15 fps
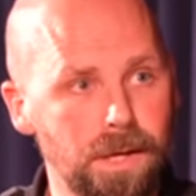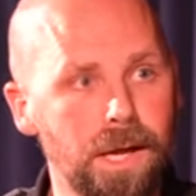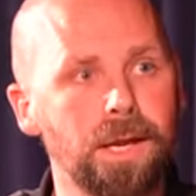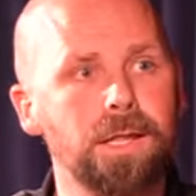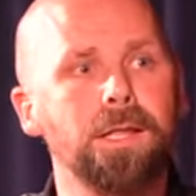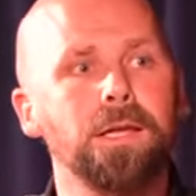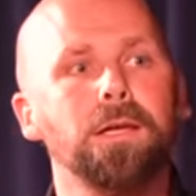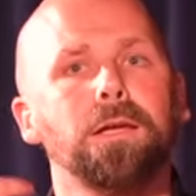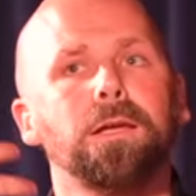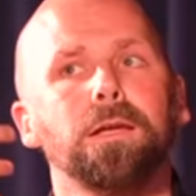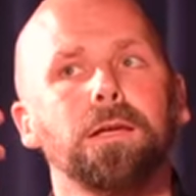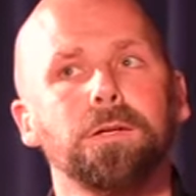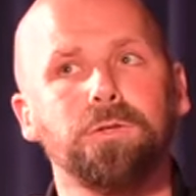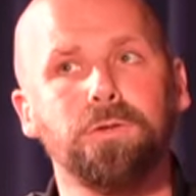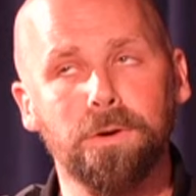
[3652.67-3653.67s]
And I think
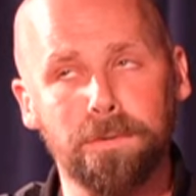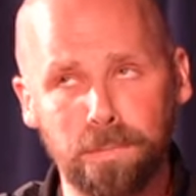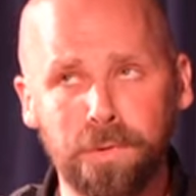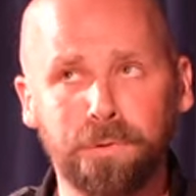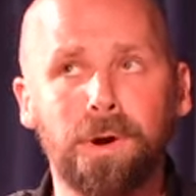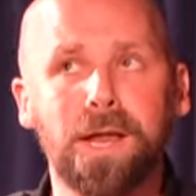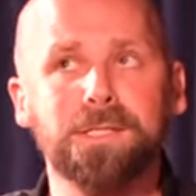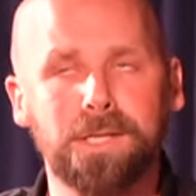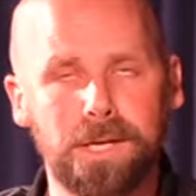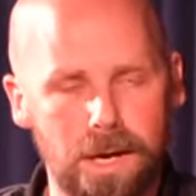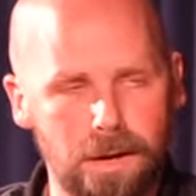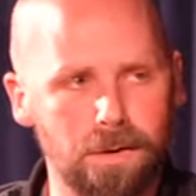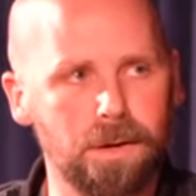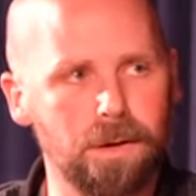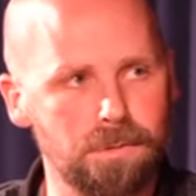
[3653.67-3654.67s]
triple threat
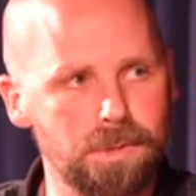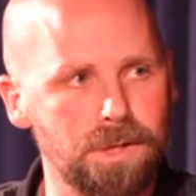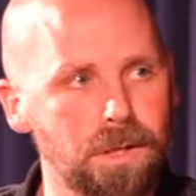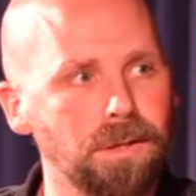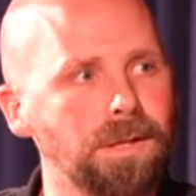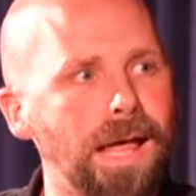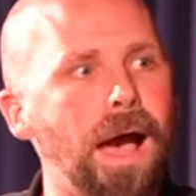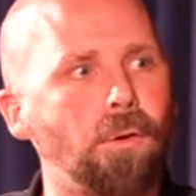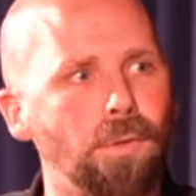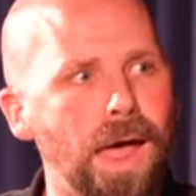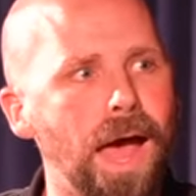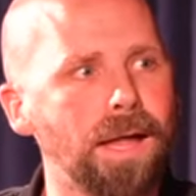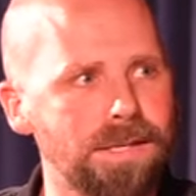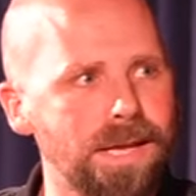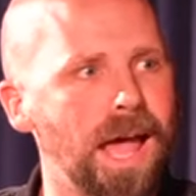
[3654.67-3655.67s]
scenarios allow
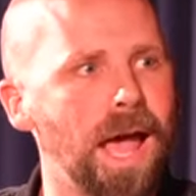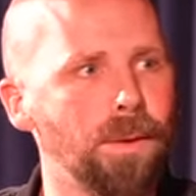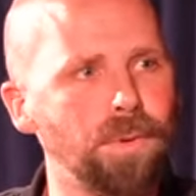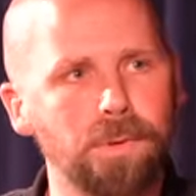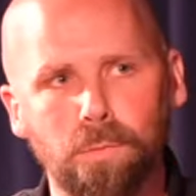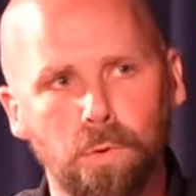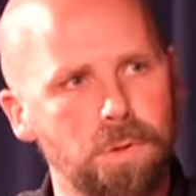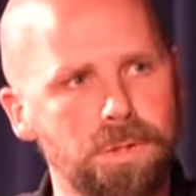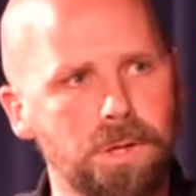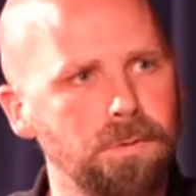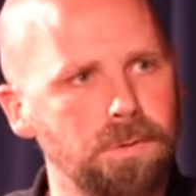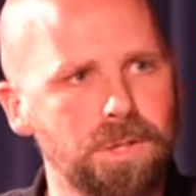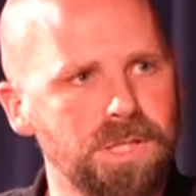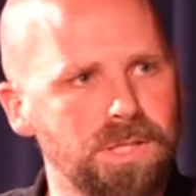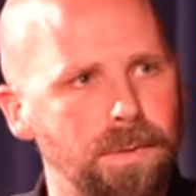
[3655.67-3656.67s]
that to happen more so
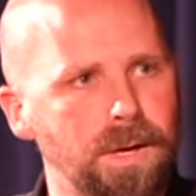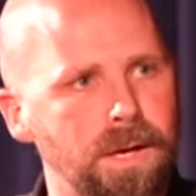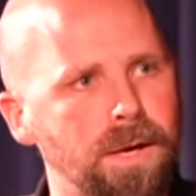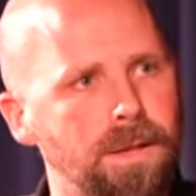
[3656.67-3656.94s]
than just about any.